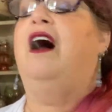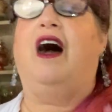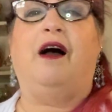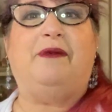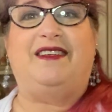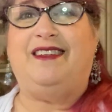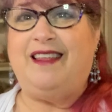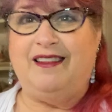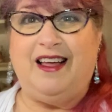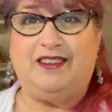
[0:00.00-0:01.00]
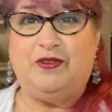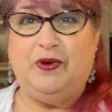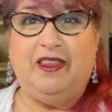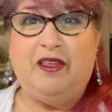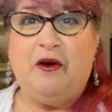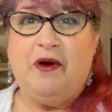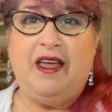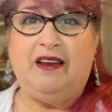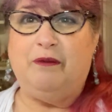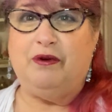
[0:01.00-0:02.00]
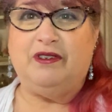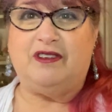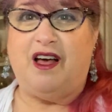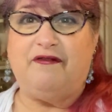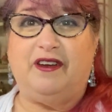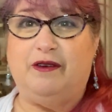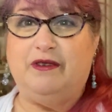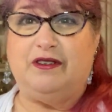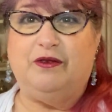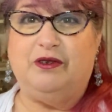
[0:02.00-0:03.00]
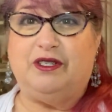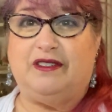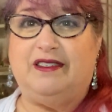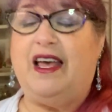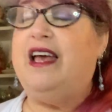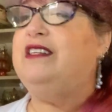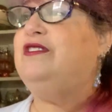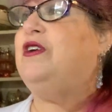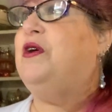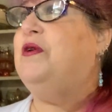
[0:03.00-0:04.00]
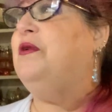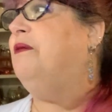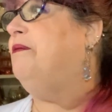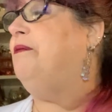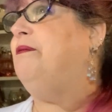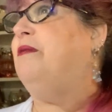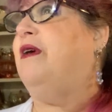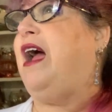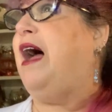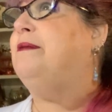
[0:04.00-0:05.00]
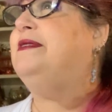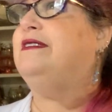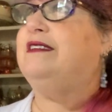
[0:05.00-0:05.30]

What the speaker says: I said that last week though, and it burnt off, and it was a gorgeous day, so perhaps it's